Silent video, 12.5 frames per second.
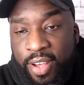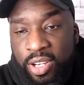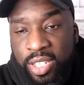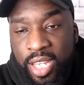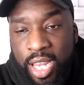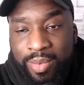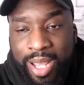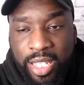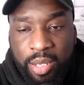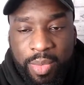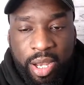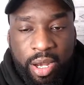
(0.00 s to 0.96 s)
the same, that
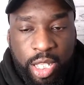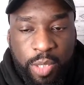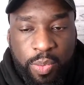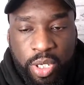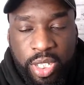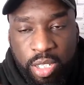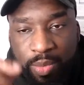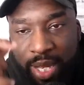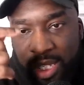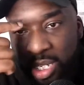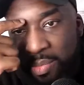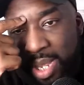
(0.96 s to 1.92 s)
it's a bit hard to put a
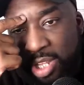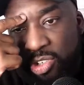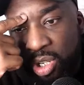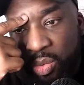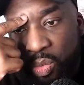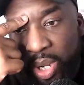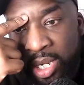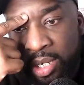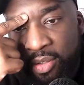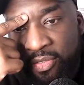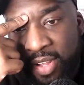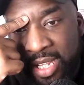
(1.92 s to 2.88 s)
cinematic match on
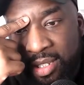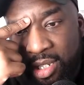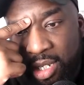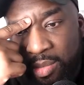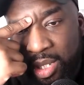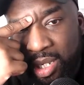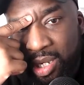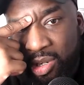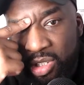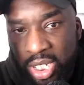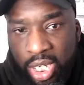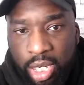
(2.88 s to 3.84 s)
when the fans are going to be there
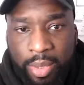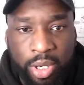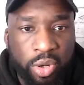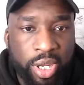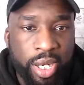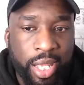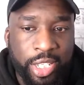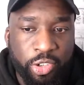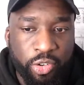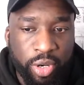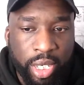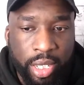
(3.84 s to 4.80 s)
because they're going to be looking at a
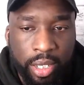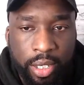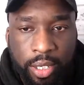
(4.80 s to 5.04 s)
screen.